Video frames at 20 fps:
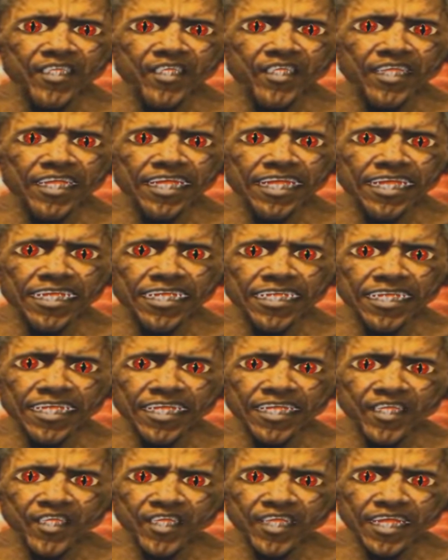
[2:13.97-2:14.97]
we will
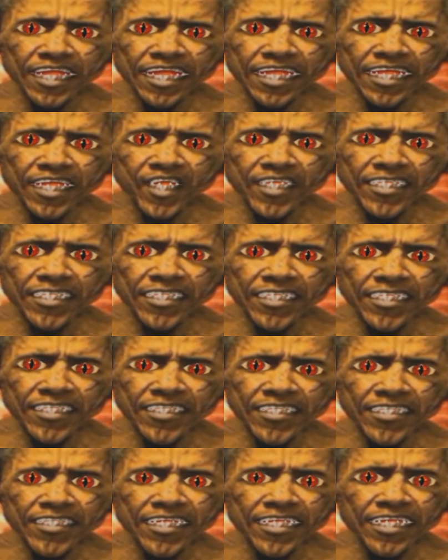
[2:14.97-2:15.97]
succeed in this mission,
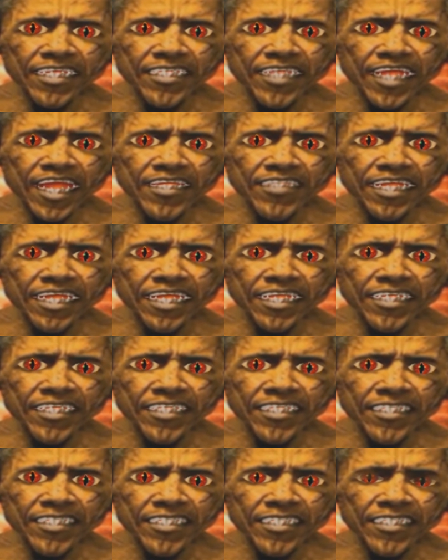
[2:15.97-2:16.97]
I have no doubt.
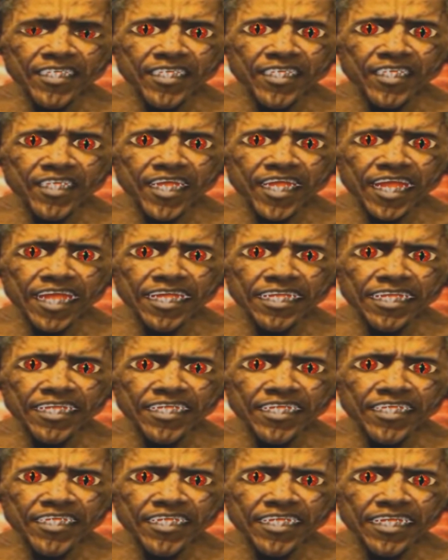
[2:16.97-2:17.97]
Let's not
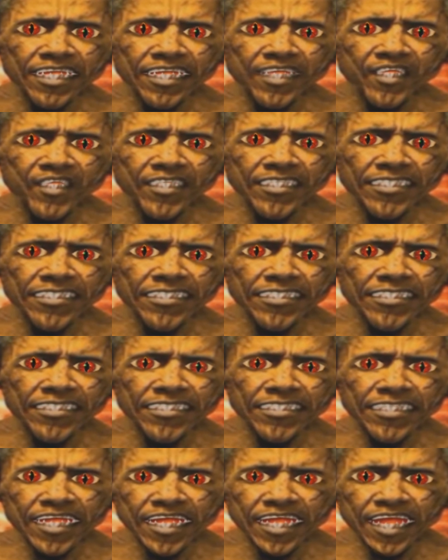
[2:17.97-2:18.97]
forget that fear
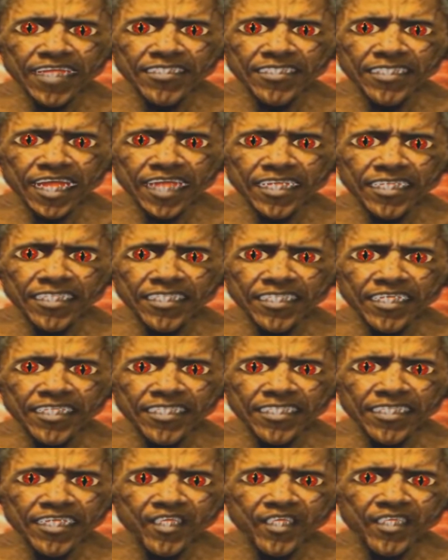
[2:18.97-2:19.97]
is more powerful
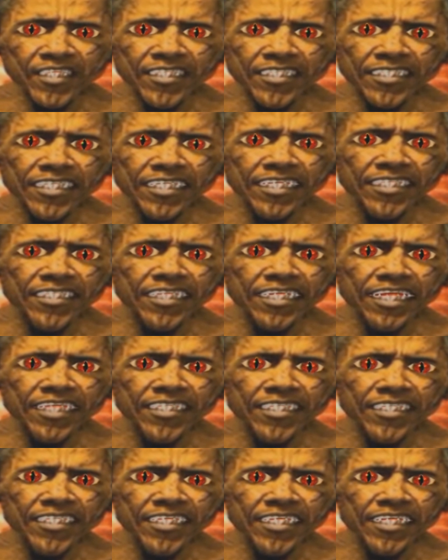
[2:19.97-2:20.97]
than freedom.
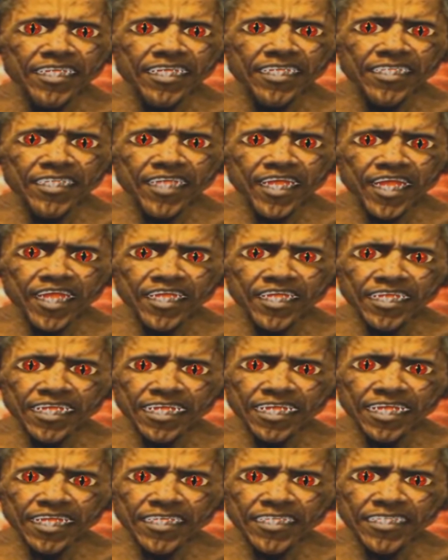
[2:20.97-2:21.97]
Thank you. God
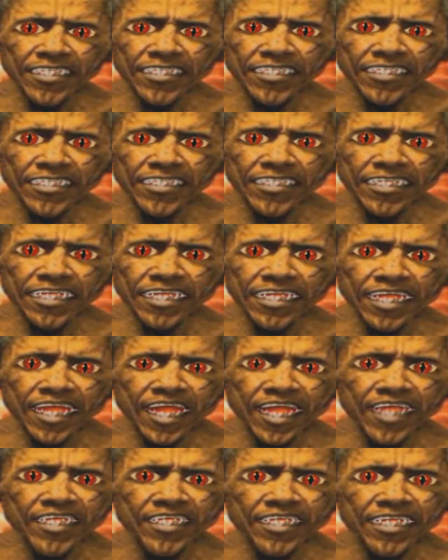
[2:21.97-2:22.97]
bless you. And may
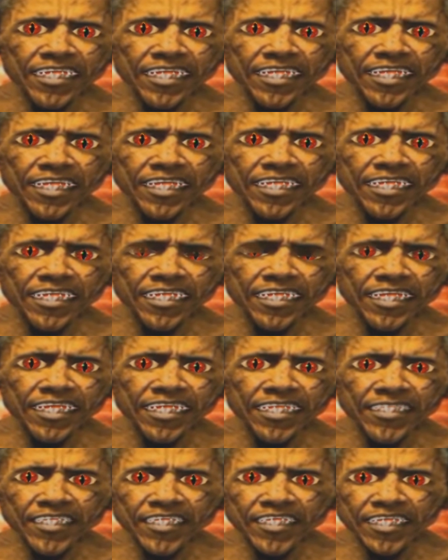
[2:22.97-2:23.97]
God bless the United States of